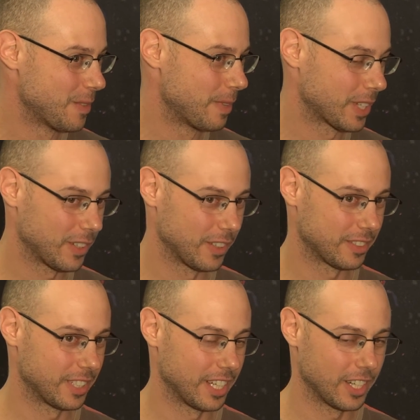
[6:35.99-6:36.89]

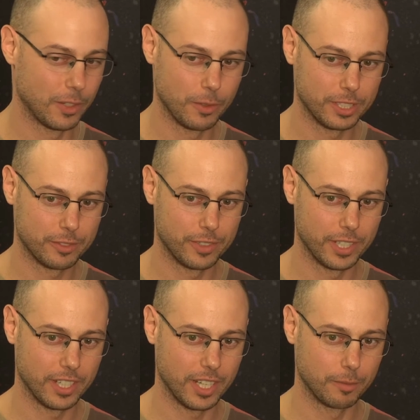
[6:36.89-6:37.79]
because I always
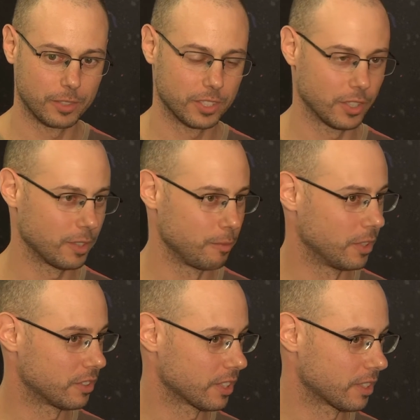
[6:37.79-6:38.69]
feel
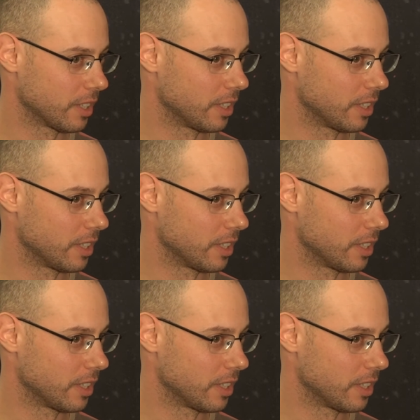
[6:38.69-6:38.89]
music